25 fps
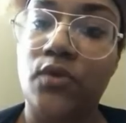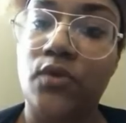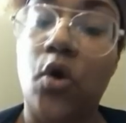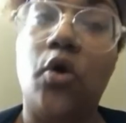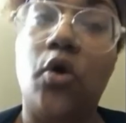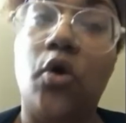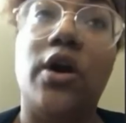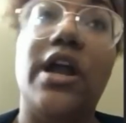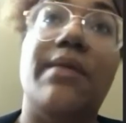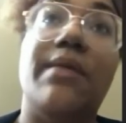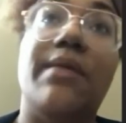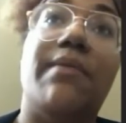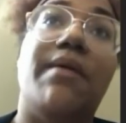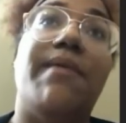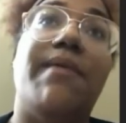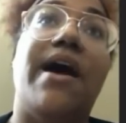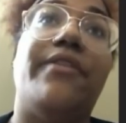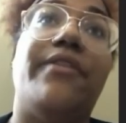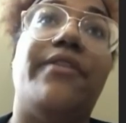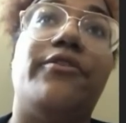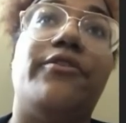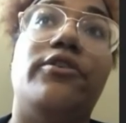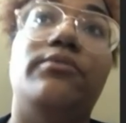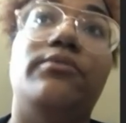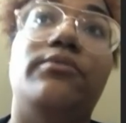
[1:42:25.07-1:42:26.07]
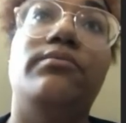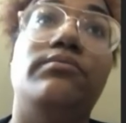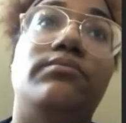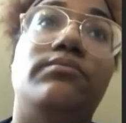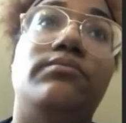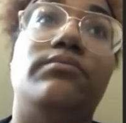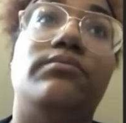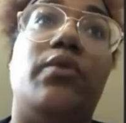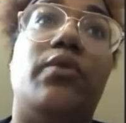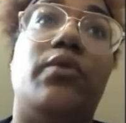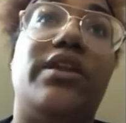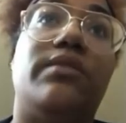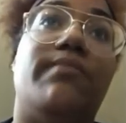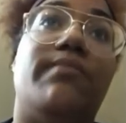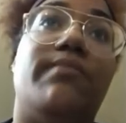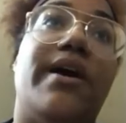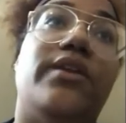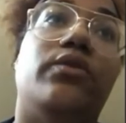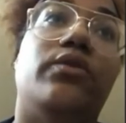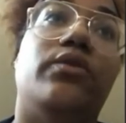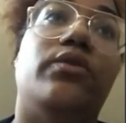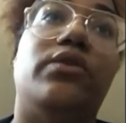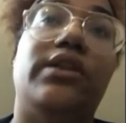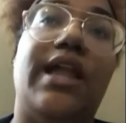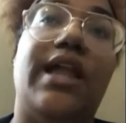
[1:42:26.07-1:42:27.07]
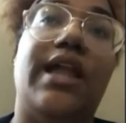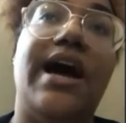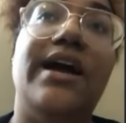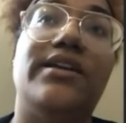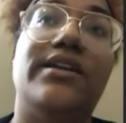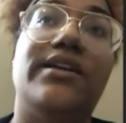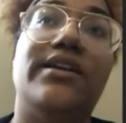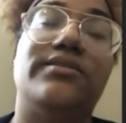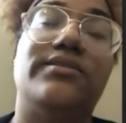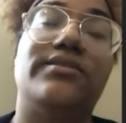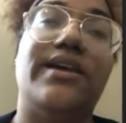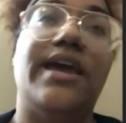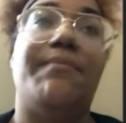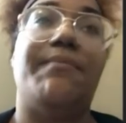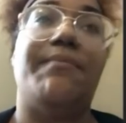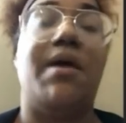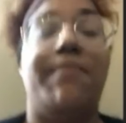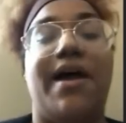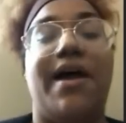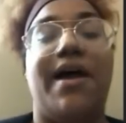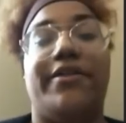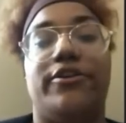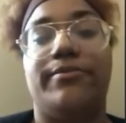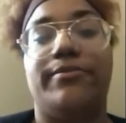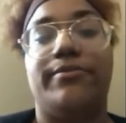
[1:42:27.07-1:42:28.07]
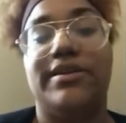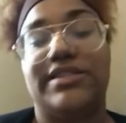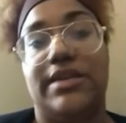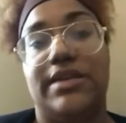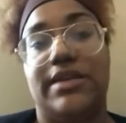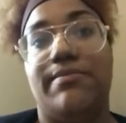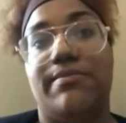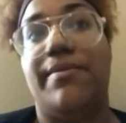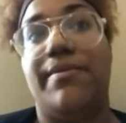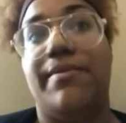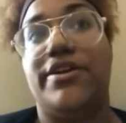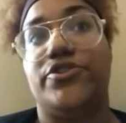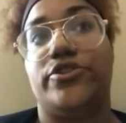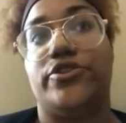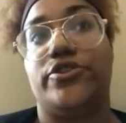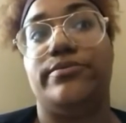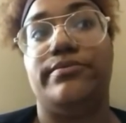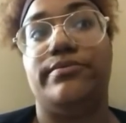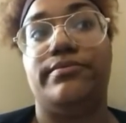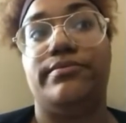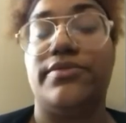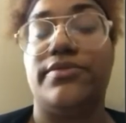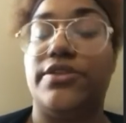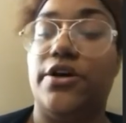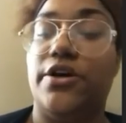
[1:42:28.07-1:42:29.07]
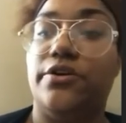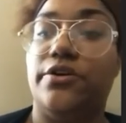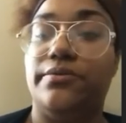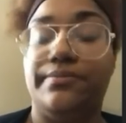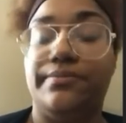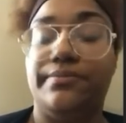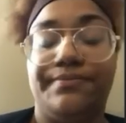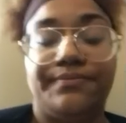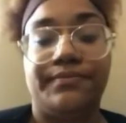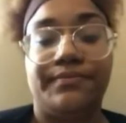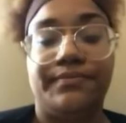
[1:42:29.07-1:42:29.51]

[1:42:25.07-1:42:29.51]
or in my bathroom with my door locked, and my bathroom is in my bedroom. So